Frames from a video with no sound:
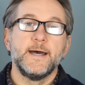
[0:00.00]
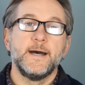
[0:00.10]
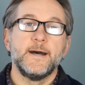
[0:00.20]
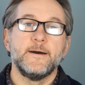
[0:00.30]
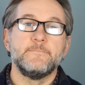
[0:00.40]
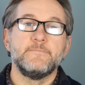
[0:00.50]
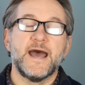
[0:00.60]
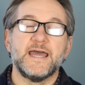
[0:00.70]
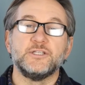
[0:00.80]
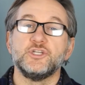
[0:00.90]

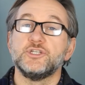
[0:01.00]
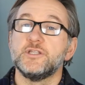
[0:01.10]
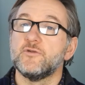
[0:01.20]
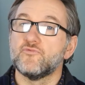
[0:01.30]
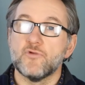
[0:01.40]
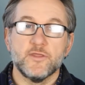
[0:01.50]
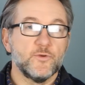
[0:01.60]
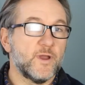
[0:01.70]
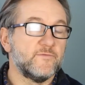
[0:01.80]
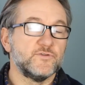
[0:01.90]
And just ride
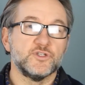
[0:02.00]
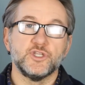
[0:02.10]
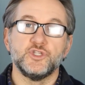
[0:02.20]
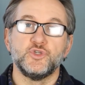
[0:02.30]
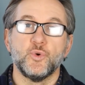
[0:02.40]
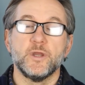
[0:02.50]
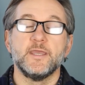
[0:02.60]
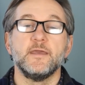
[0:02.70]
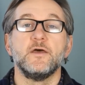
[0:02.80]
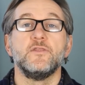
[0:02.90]
the wave. Just
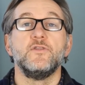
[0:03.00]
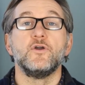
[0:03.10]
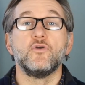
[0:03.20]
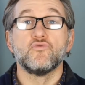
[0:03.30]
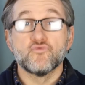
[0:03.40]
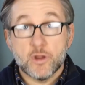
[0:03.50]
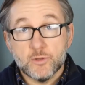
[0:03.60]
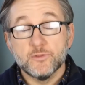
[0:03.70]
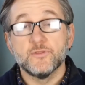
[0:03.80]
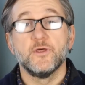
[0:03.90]
enjoy the
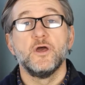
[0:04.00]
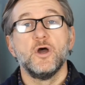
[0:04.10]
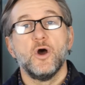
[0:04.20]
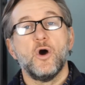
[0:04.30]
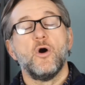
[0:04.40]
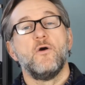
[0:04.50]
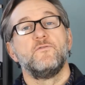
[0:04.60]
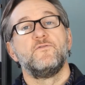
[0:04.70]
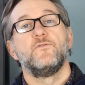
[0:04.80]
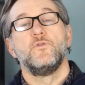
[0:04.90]
growth
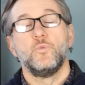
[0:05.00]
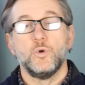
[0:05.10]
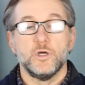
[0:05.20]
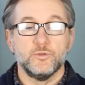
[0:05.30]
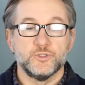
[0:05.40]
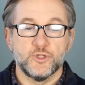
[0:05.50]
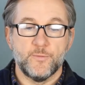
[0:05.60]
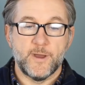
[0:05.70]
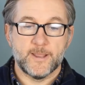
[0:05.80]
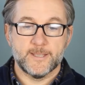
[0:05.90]
of the world
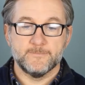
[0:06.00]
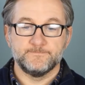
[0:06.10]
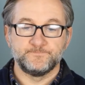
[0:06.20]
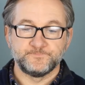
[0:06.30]
stock market.